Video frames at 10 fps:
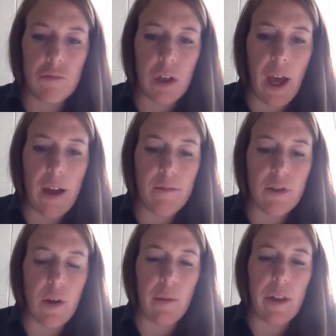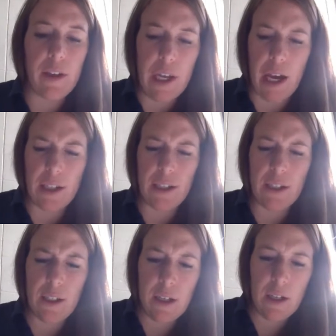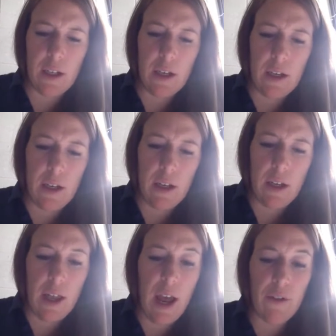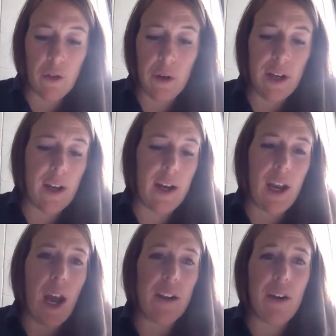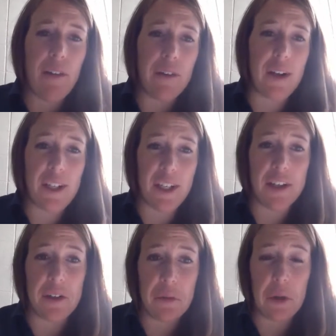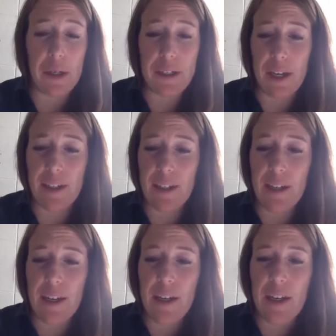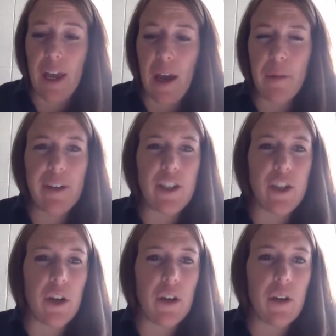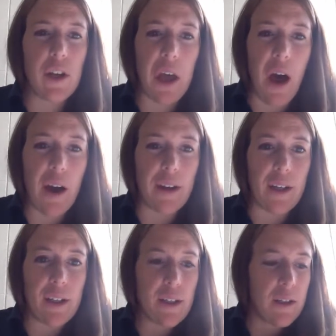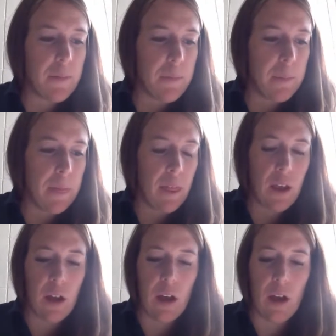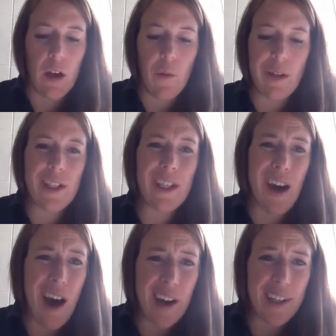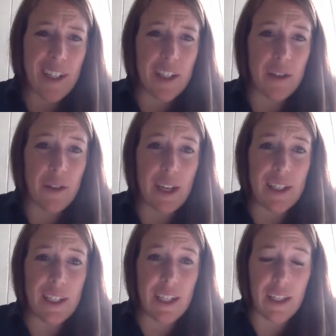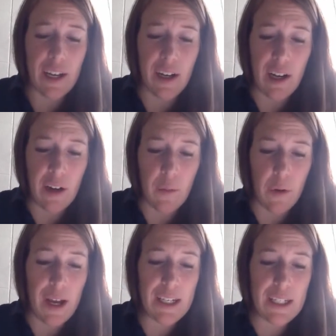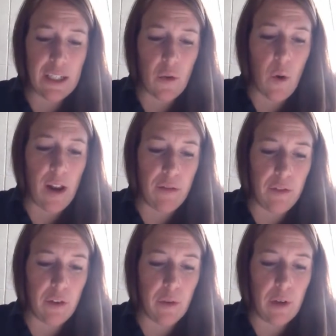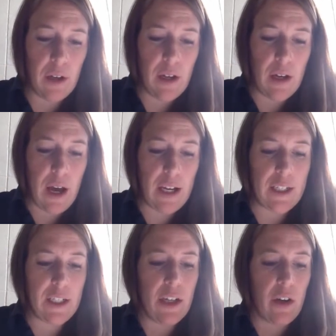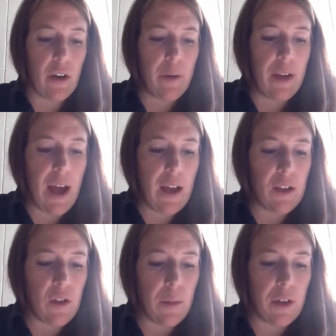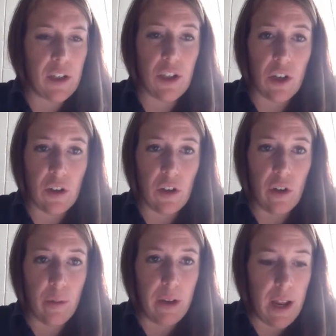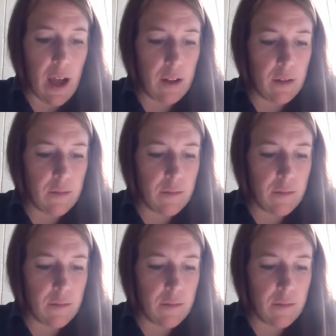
Okay, so I read the text. And after reading it, I kind of have an idea what it says. Okay, I'm going to circle the cognates. What cognates do you guys see in there? Well, I see quite a few. I see criminal, so I'm going to circle criminal.